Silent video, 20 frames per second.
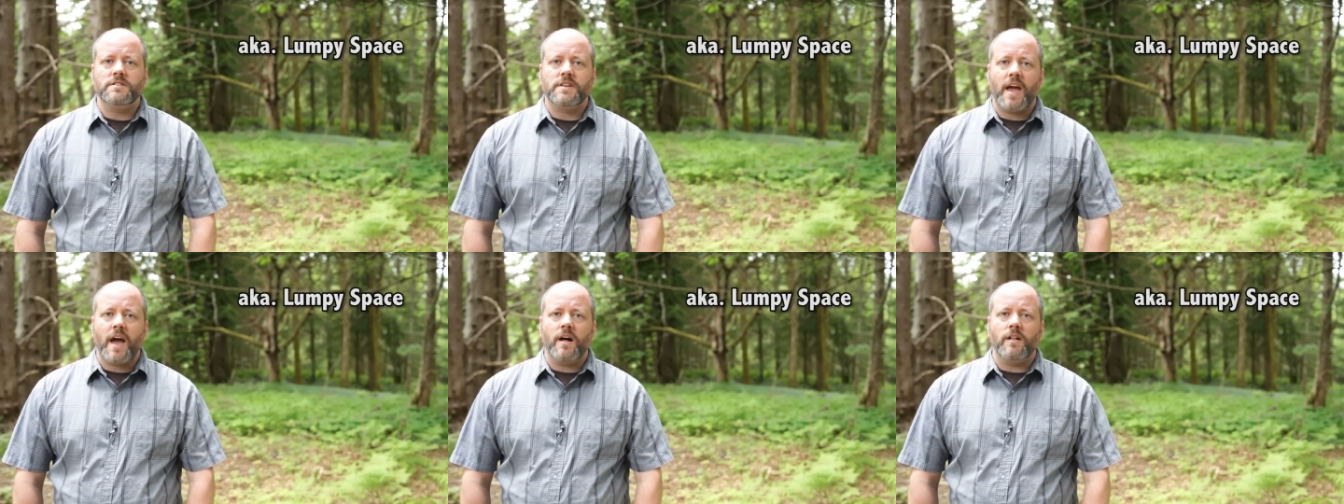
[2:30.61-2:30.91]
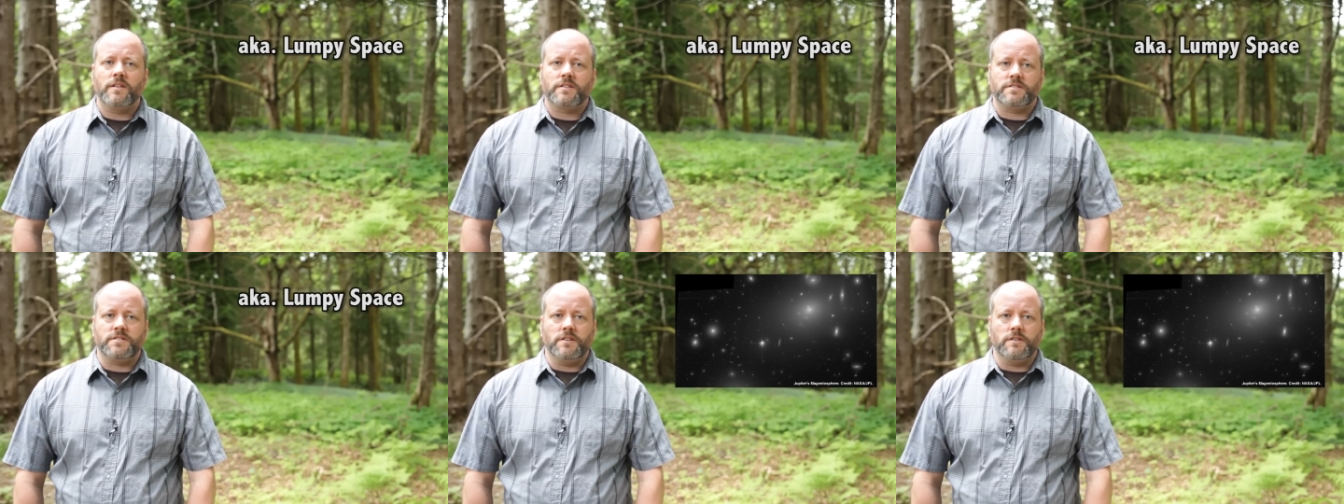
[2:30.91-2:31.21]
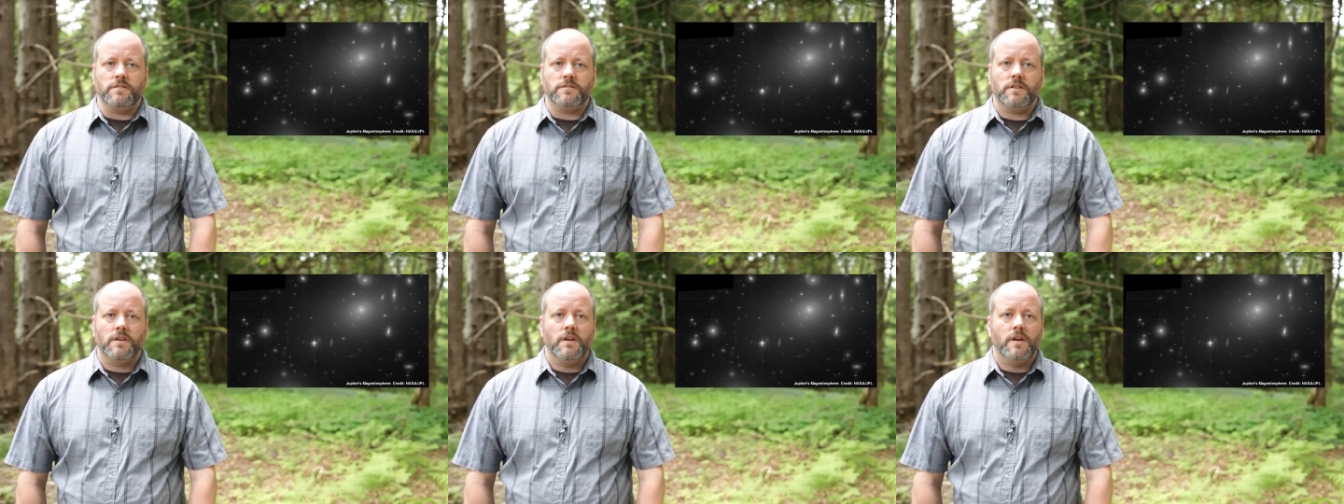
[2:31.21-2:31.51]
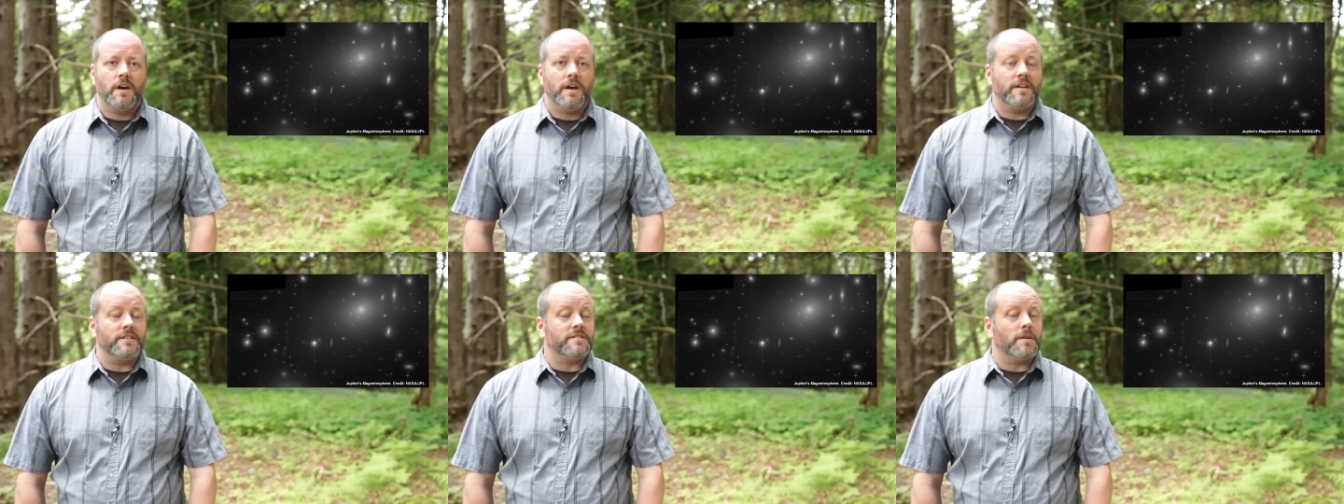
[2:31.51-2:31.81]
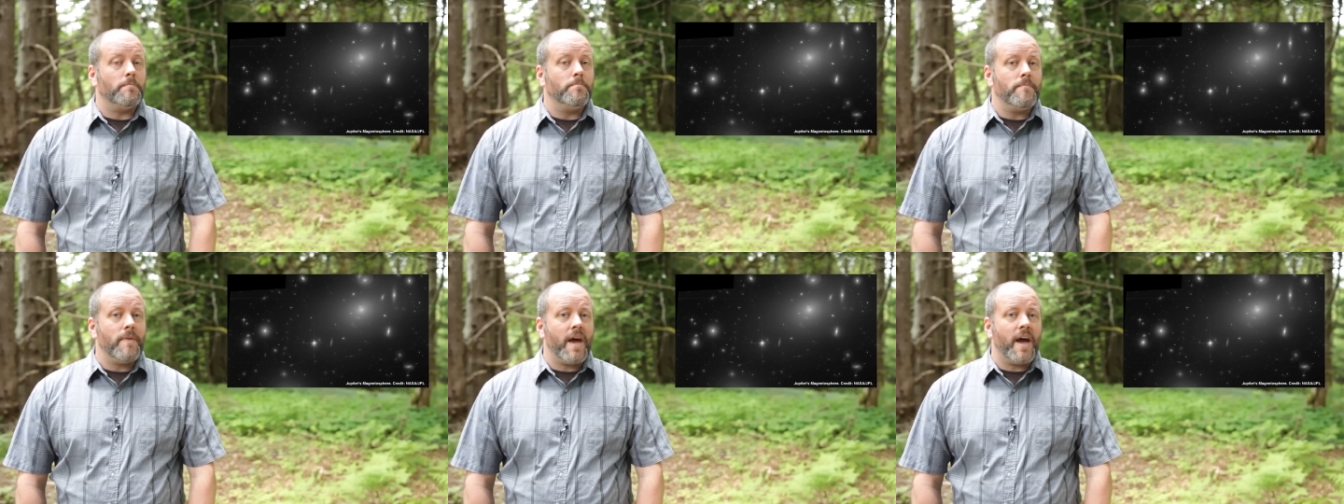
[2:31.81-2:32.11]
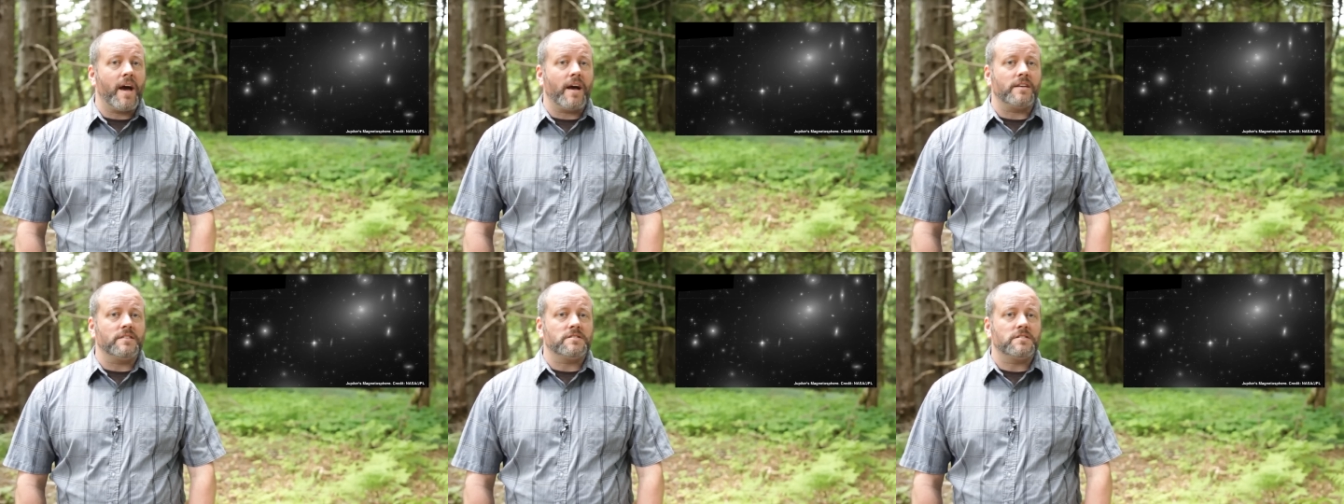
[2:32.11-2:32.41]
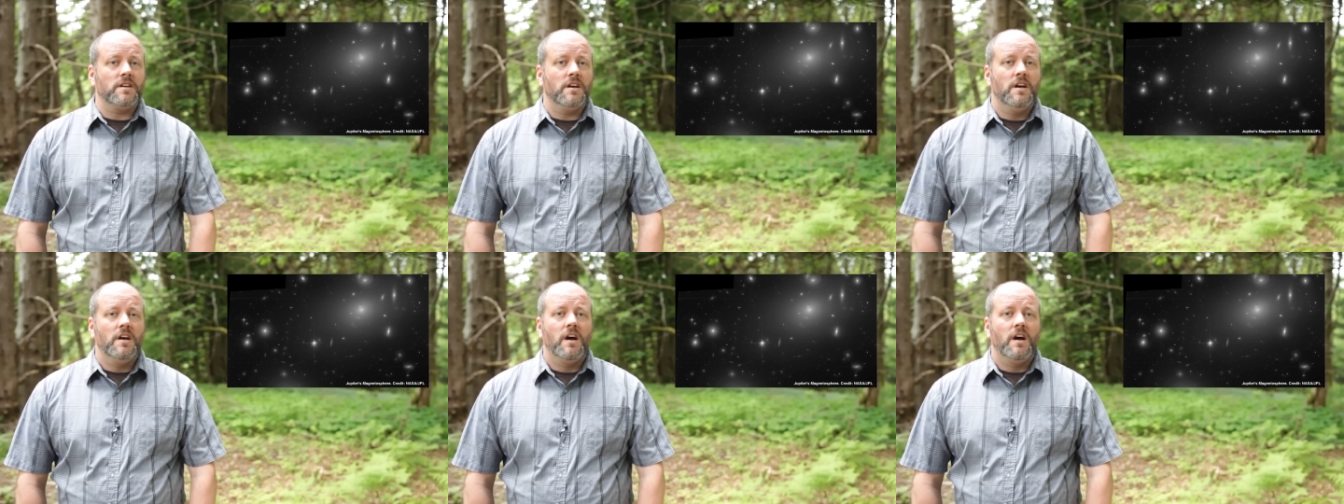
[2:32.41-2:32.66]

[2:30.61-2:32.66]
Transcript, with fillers: galaxies and has a mass